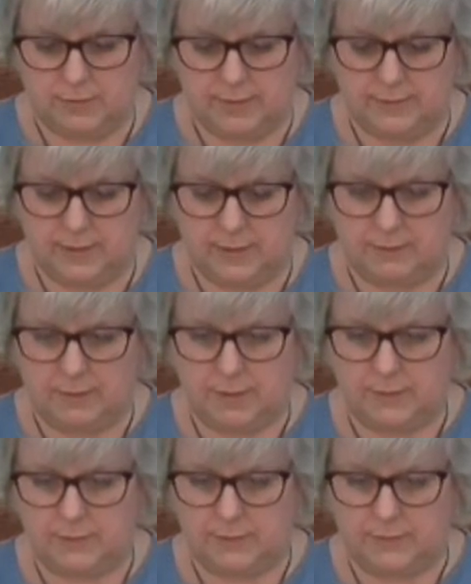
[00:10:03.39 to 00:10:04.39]
is I'm
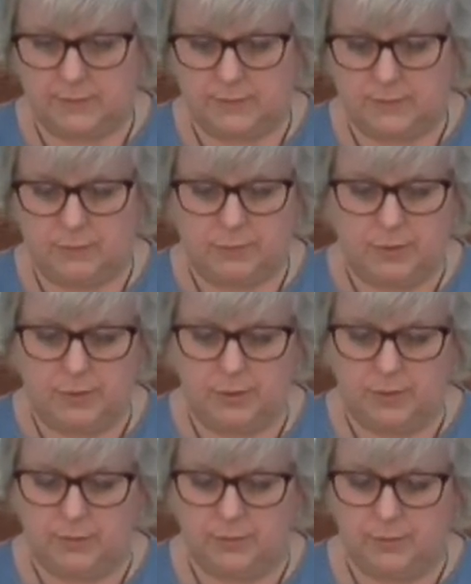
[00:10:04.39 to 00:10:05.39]
going to put
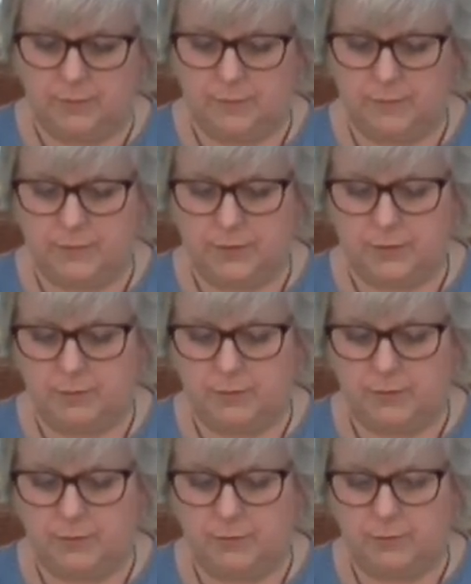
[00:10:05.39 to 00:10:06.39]
on the number
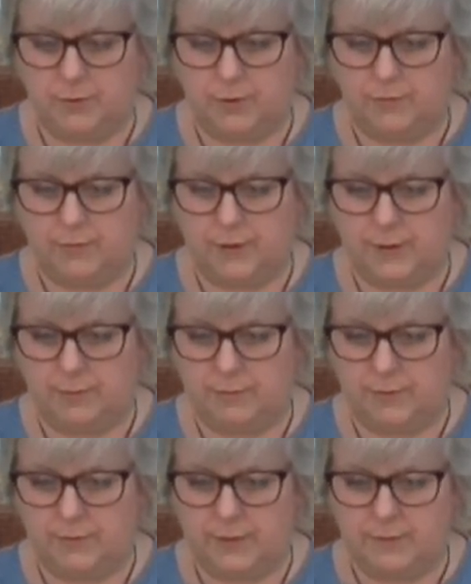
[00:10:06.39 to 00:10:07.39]
2 roof, and I'm
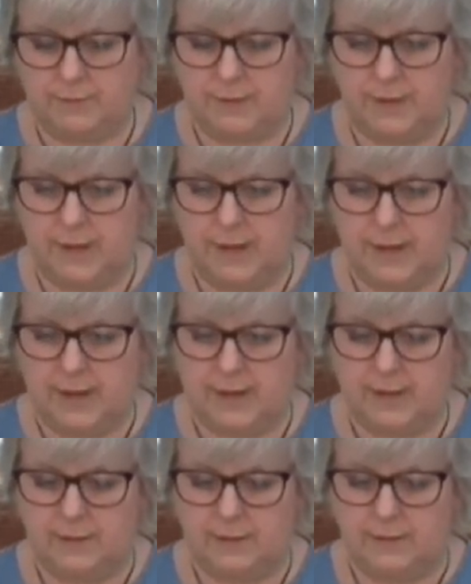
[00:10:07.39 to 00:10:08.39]
just going to
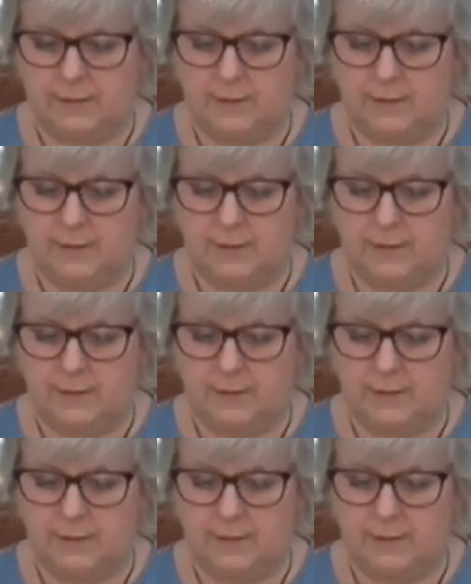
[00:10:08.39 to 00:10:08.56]
line